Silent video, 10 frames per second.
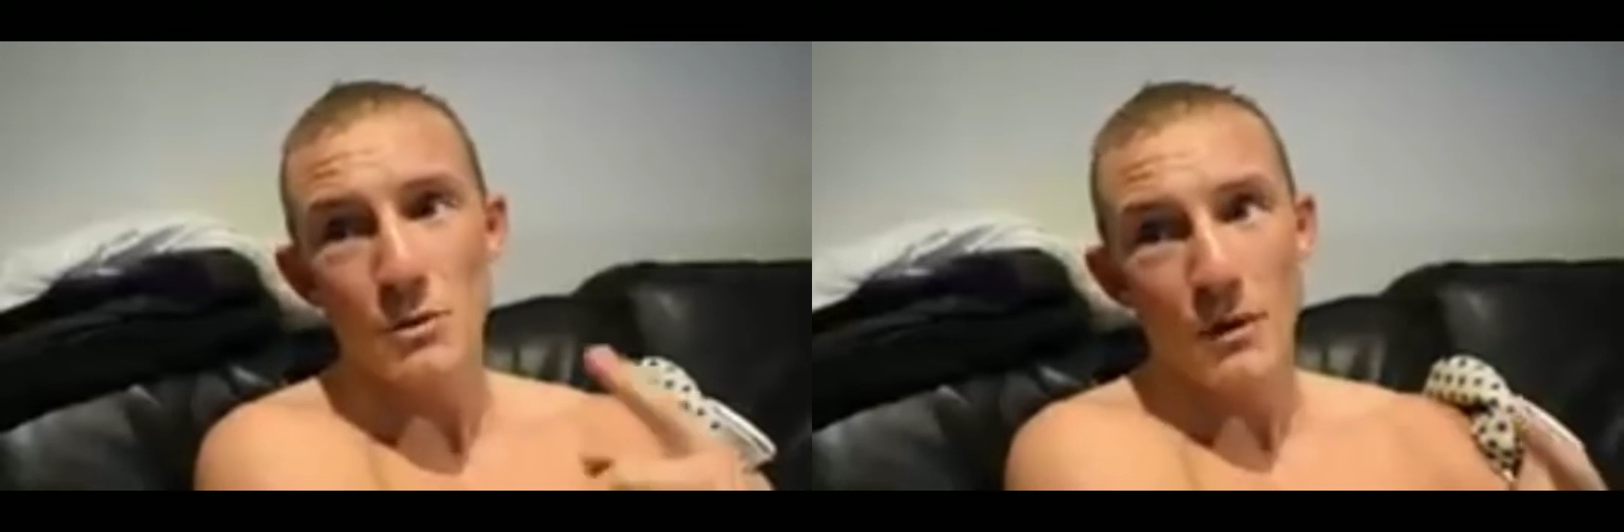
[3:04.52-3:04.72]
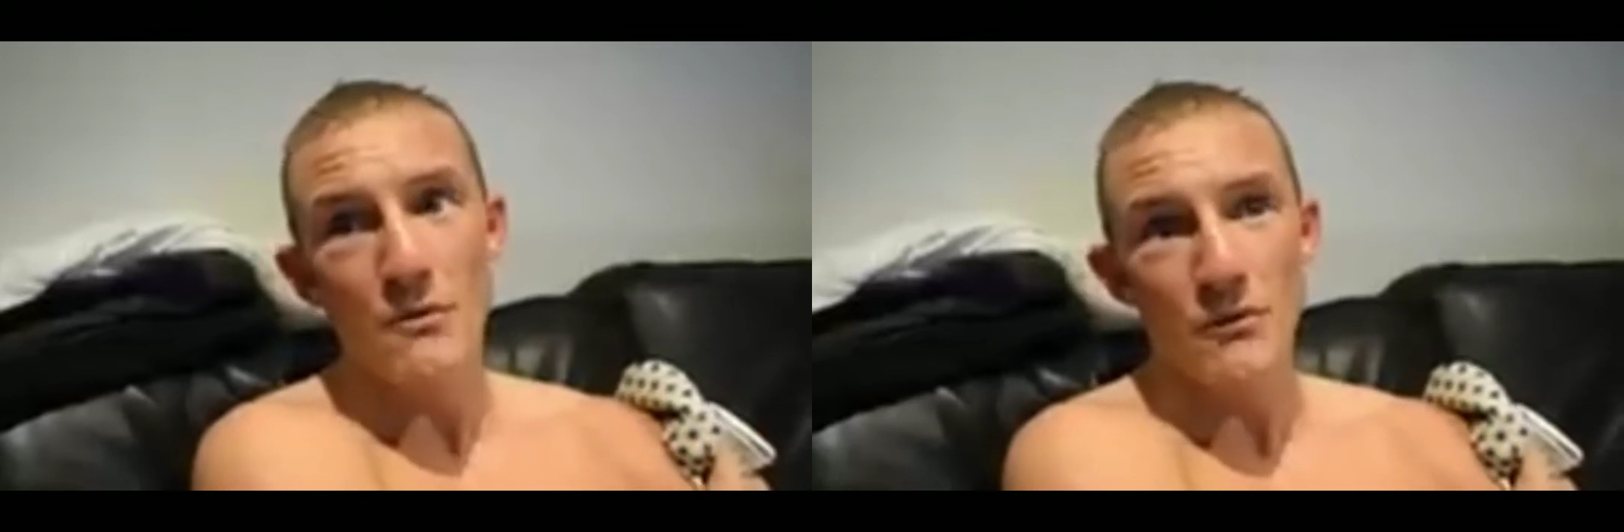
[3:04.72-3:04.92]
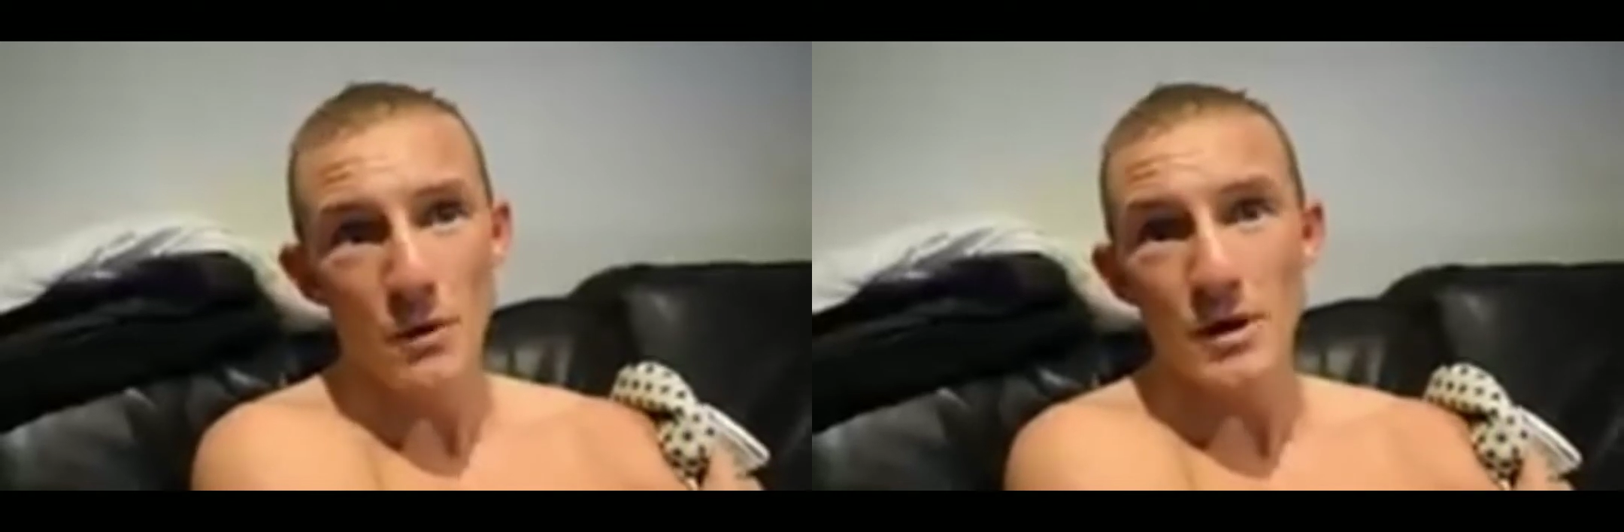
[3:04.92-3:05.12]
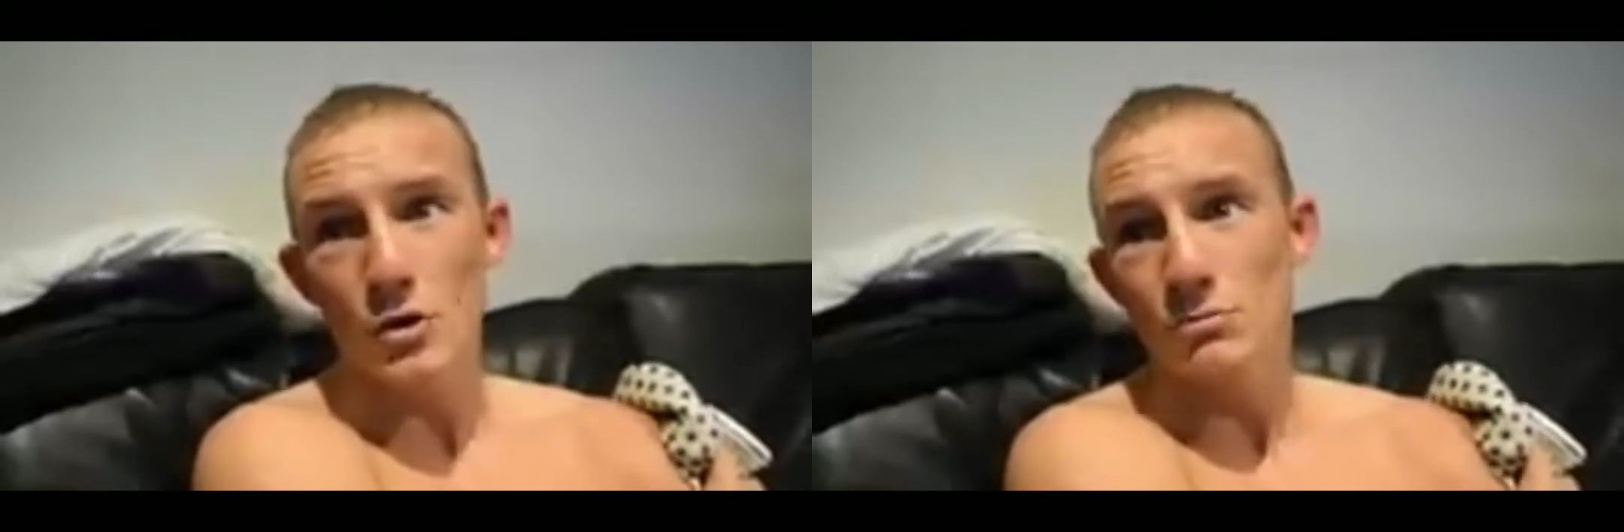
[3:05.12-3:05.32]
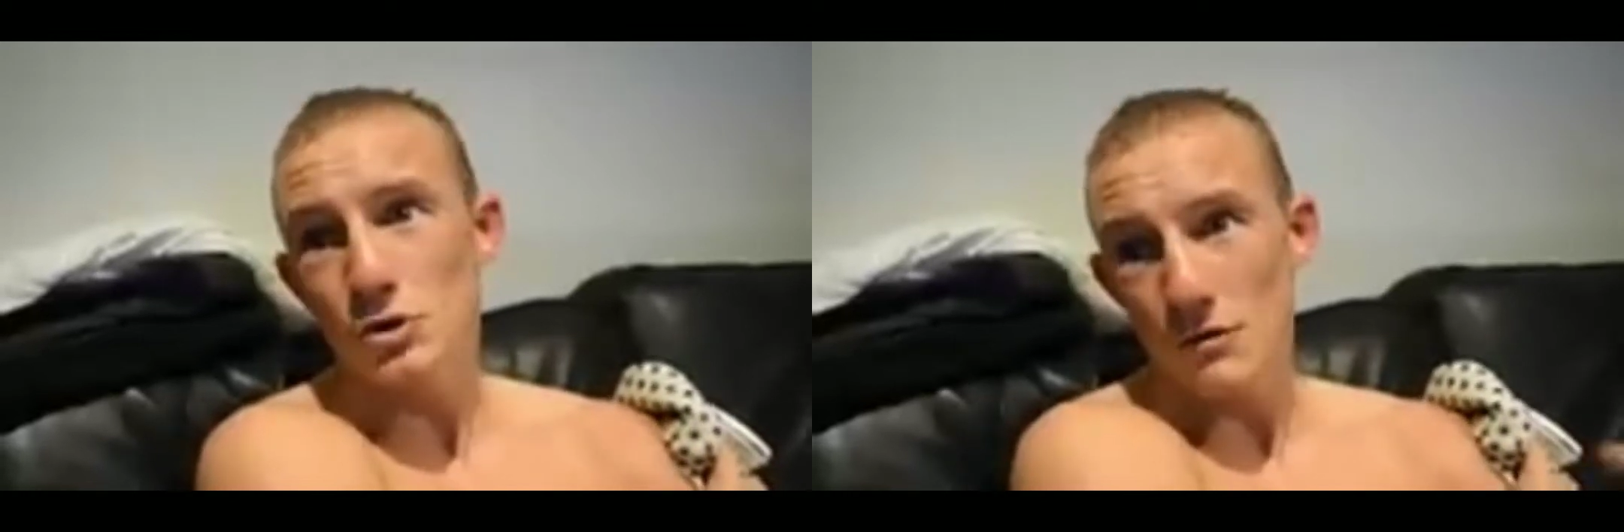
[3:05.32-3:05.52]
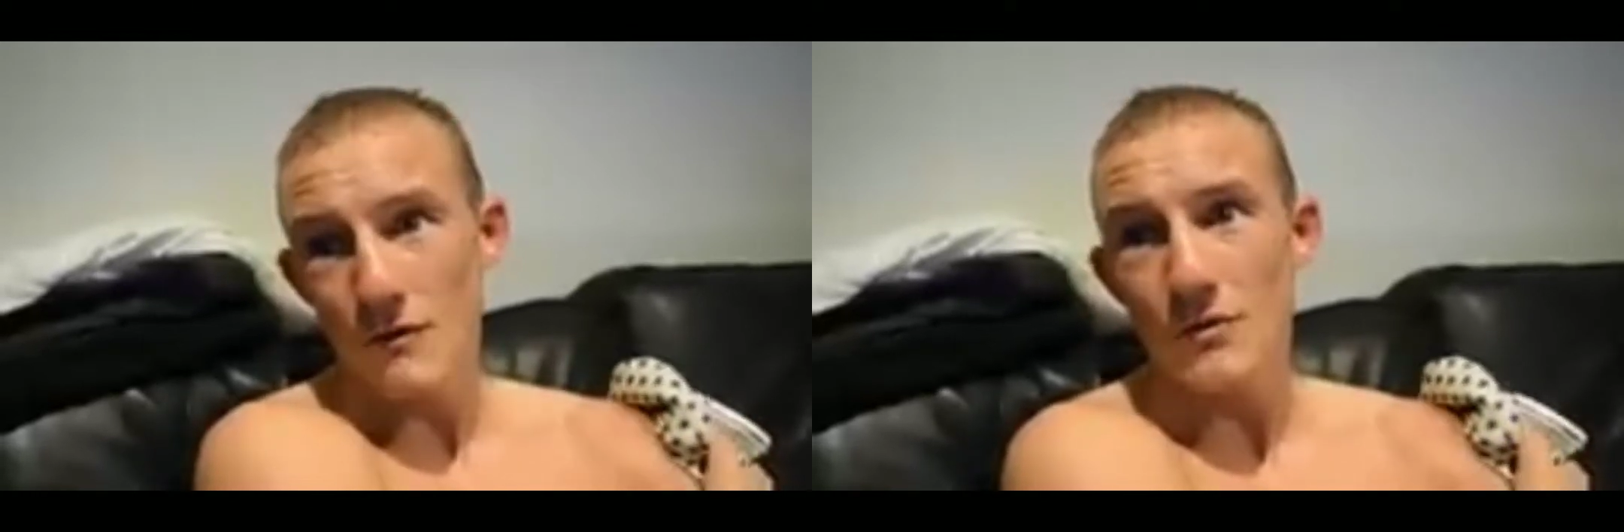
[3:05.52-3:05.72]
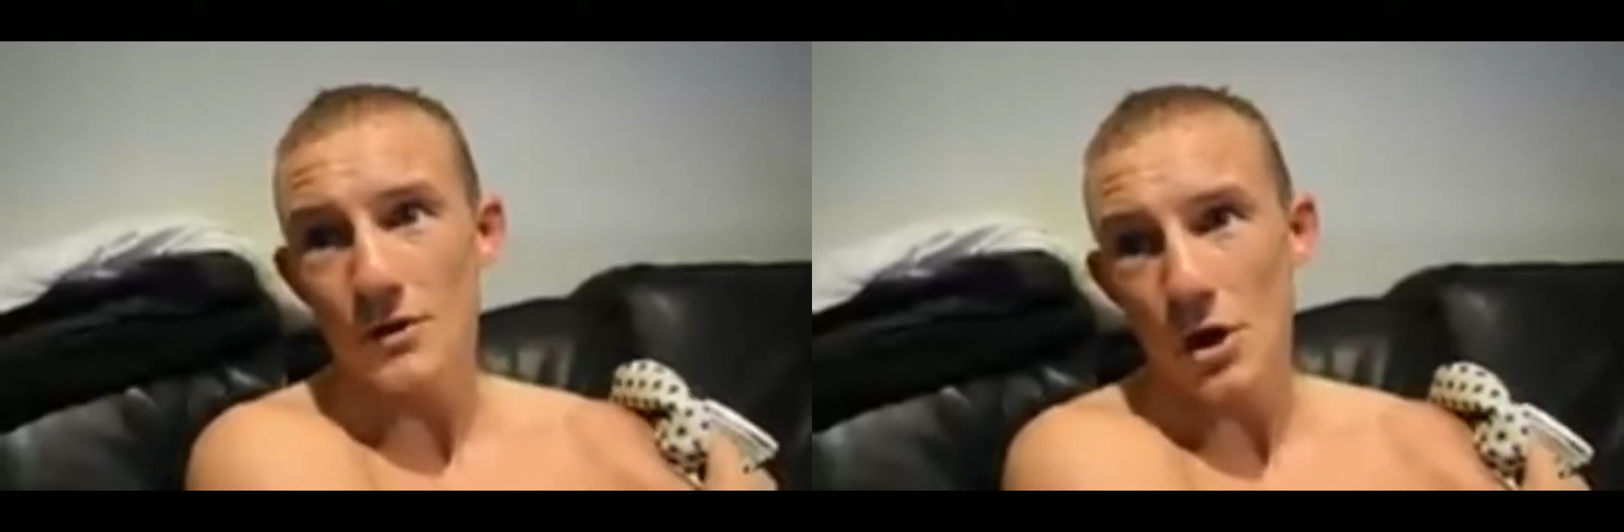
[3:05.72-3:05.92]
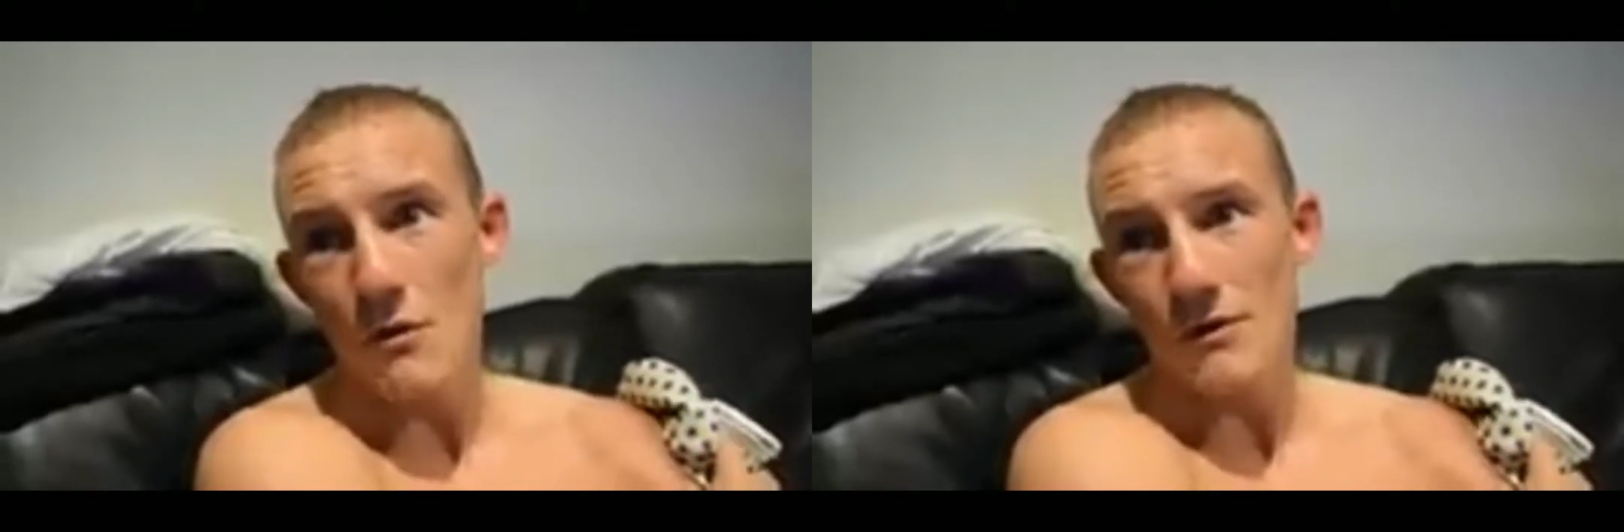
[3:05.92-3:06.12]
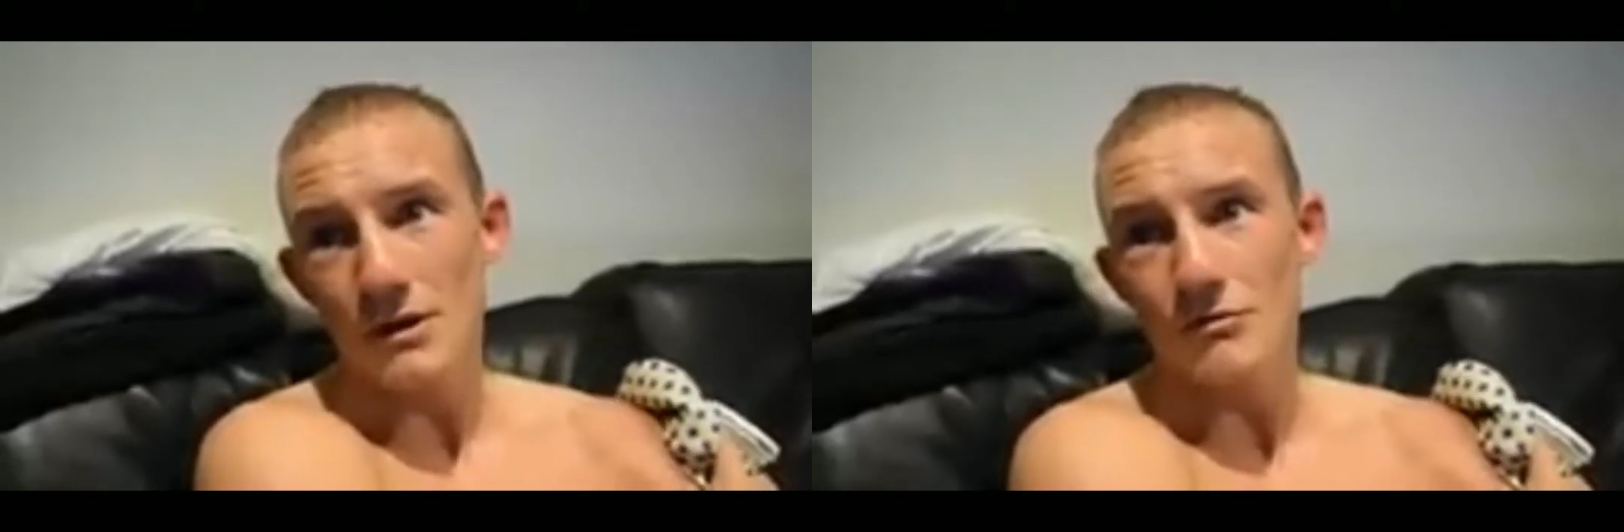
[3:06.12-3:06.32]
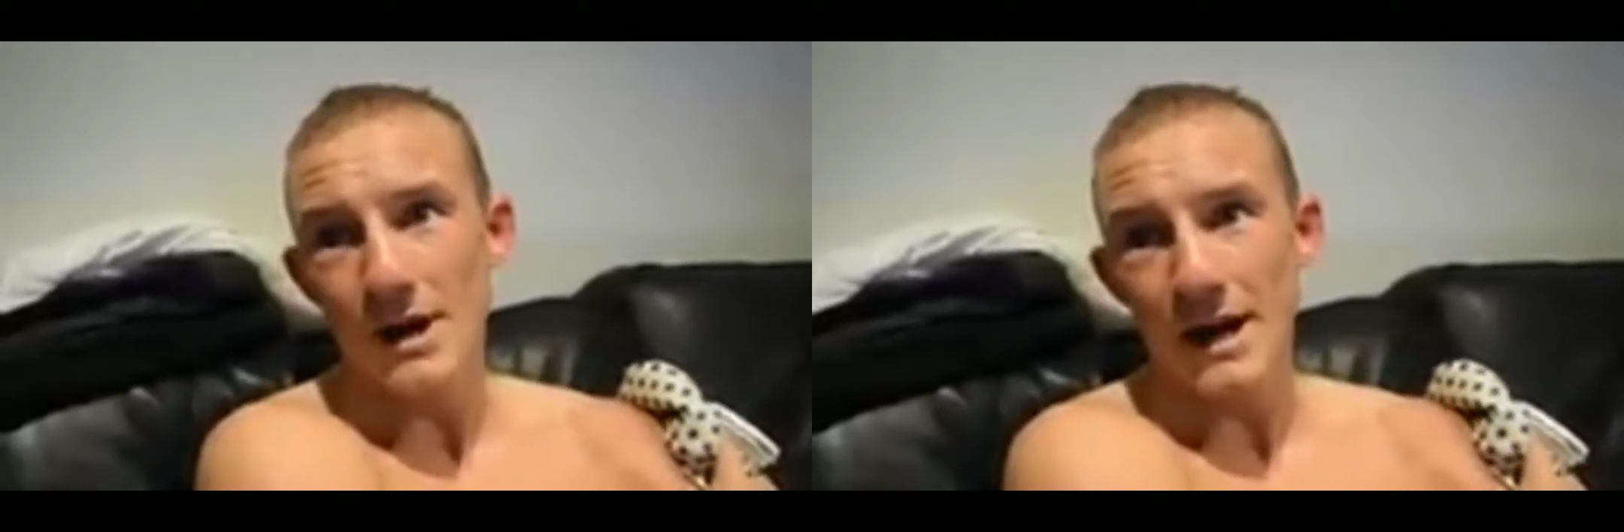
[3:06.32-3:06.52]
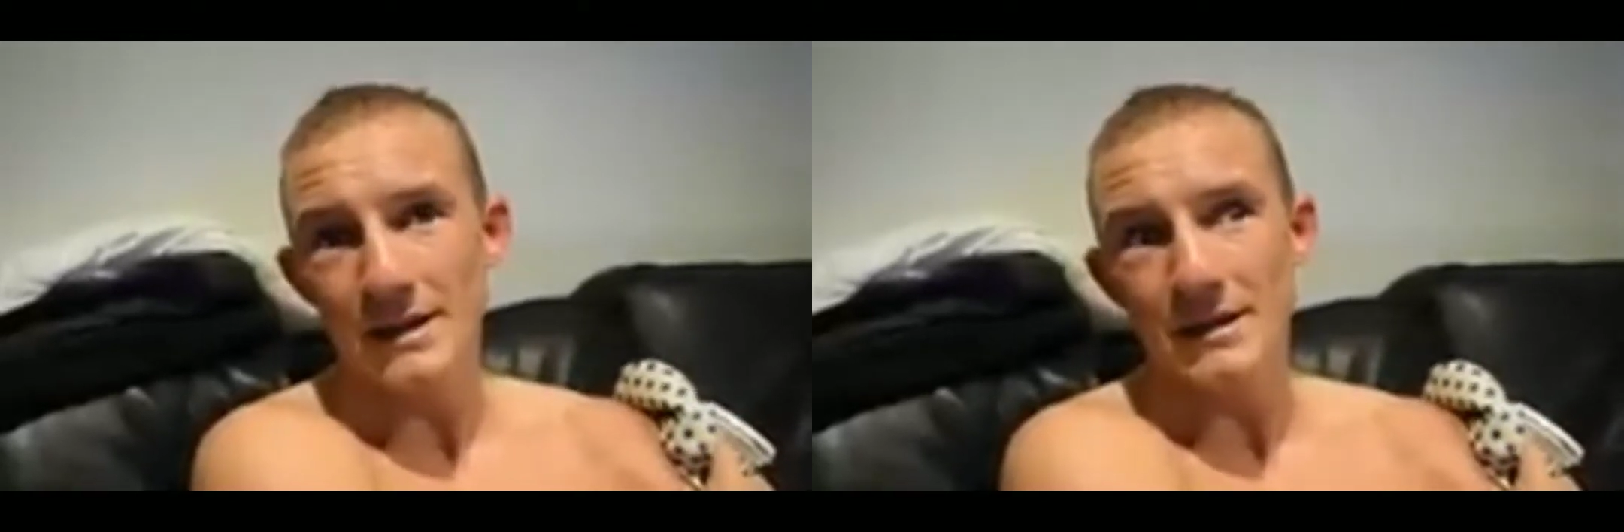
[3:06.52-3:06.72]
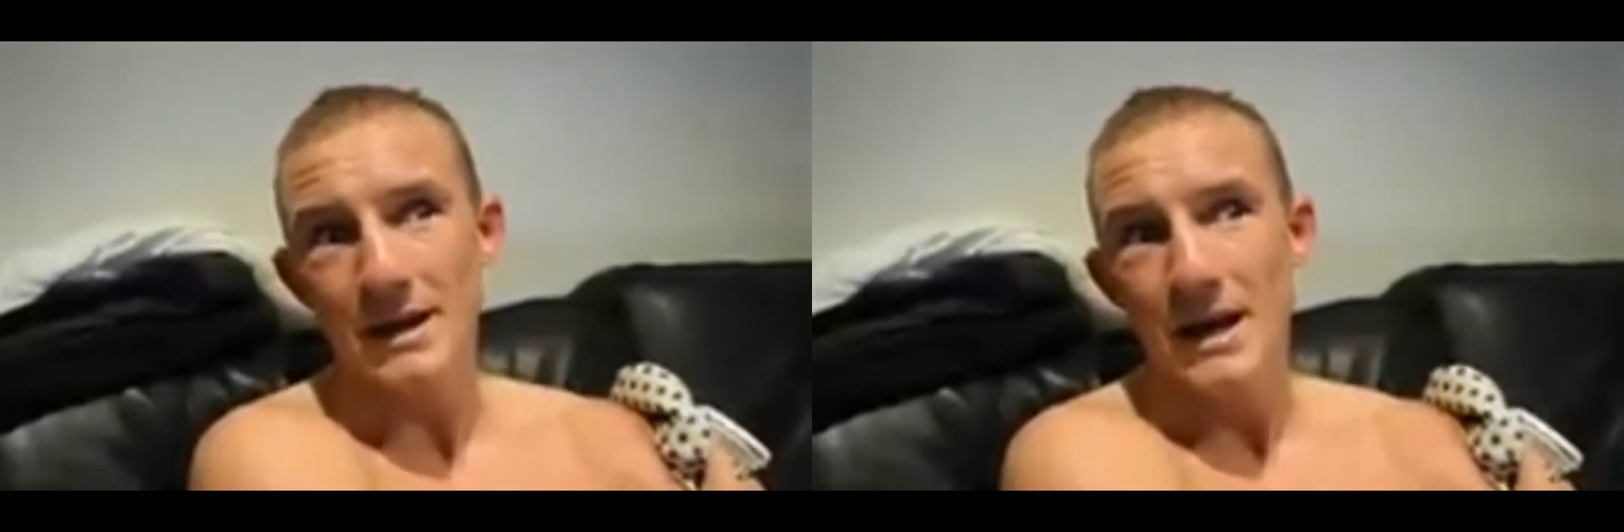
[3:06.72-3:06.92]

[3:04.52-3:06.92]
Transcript: we both throw. He comes over for the overhand right hand.